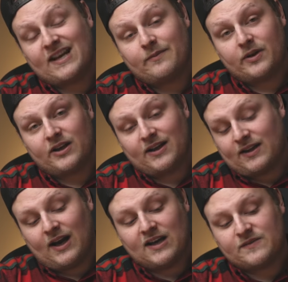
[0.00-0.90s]
10-bit at
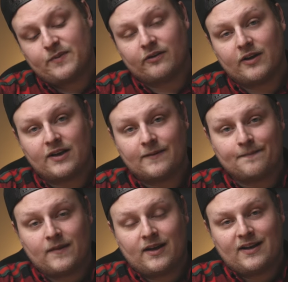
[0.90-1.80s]
the highest bit rate.
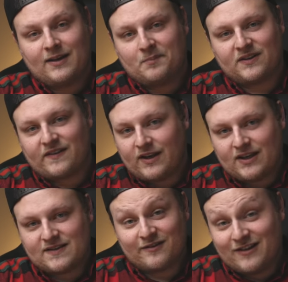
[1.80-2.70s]
But the thing
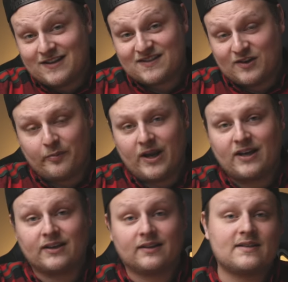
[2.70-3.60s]
is, there is no
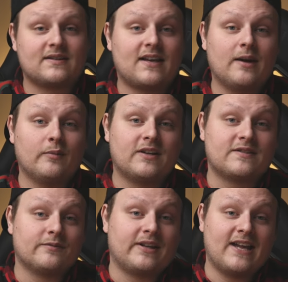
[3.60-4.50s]
banding. This camera
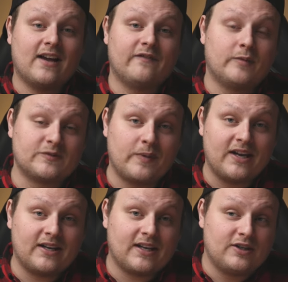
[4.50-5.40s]
doesn't really have much
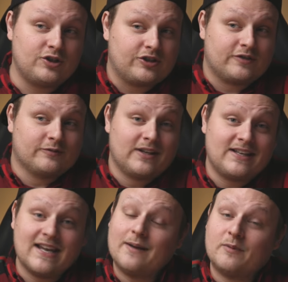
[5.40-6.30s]
banding, and you shouldn't
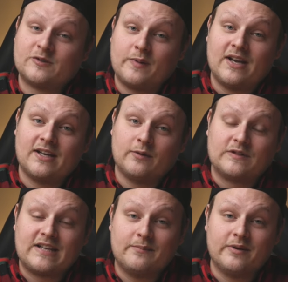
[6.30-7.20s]
really get much banding
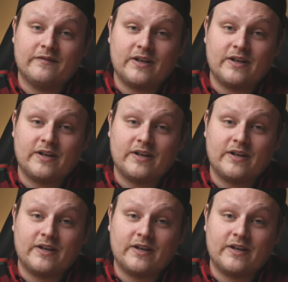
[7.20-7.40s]
with 10-bit